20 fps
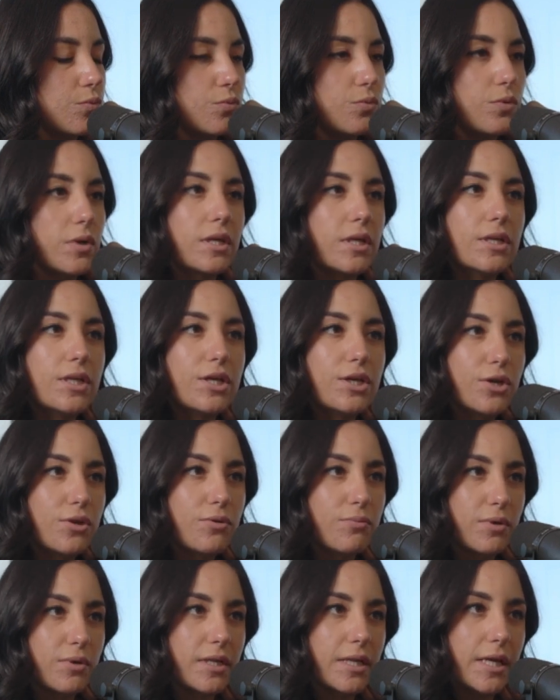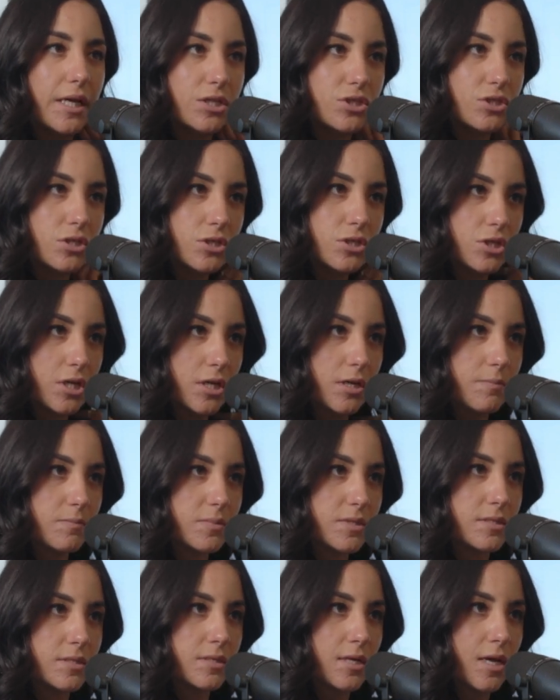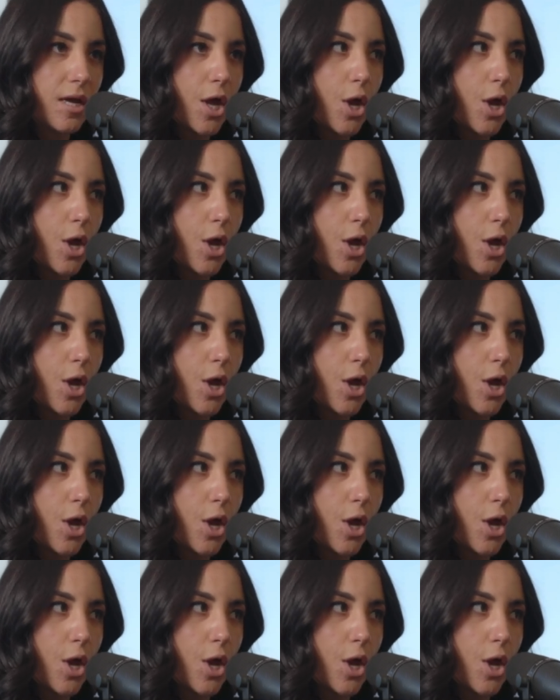really good relationships,